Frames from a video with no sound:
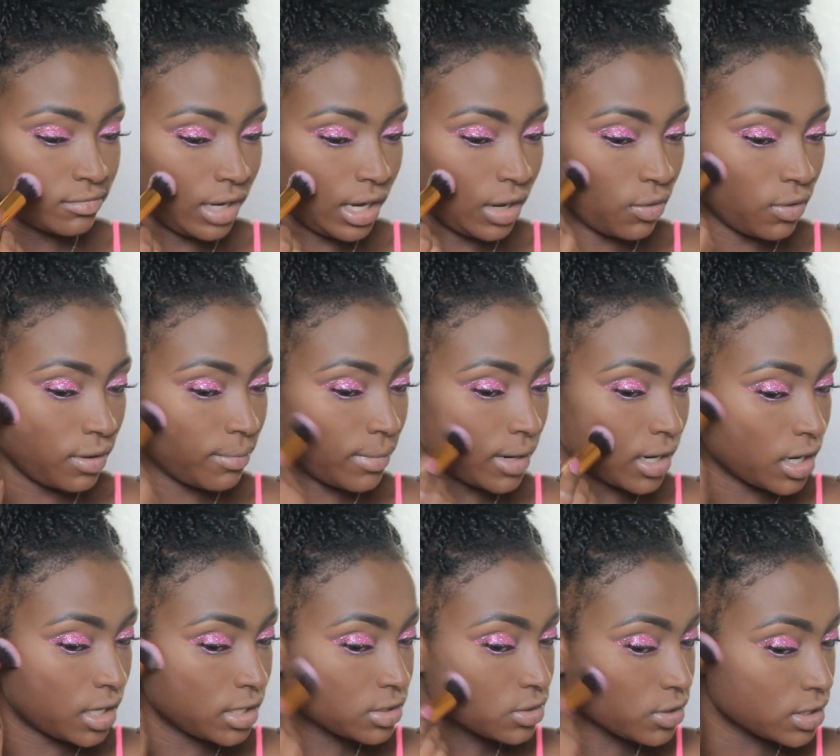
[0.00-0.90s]
I want my
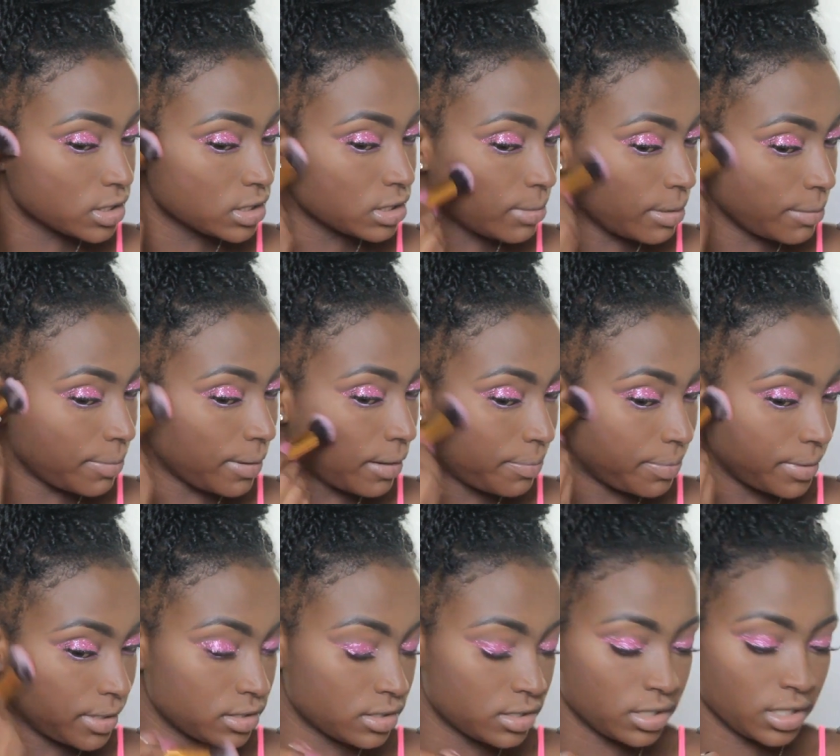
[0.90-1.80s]
contour to be
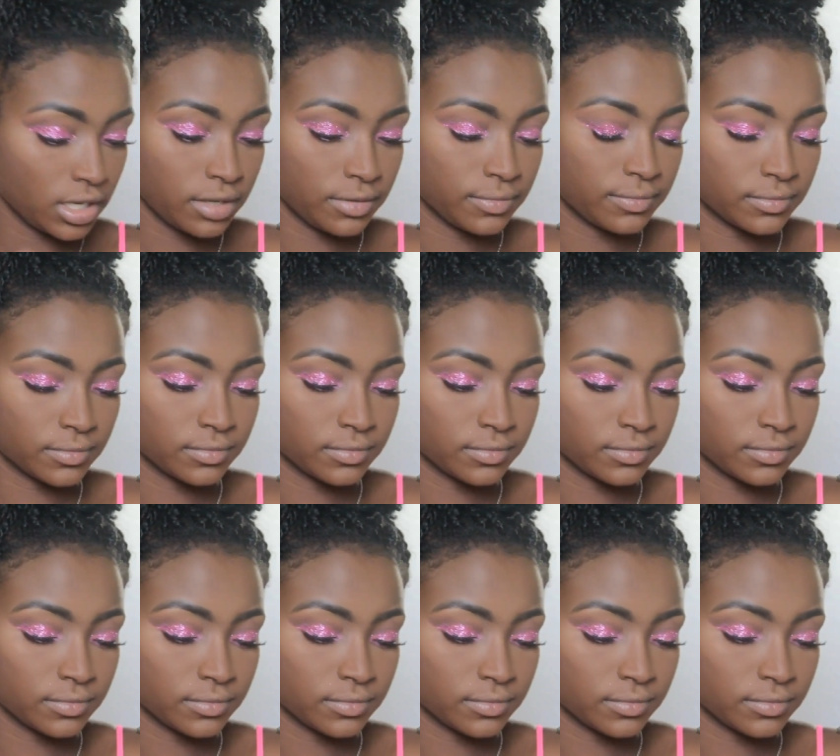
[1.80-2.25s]
popping today.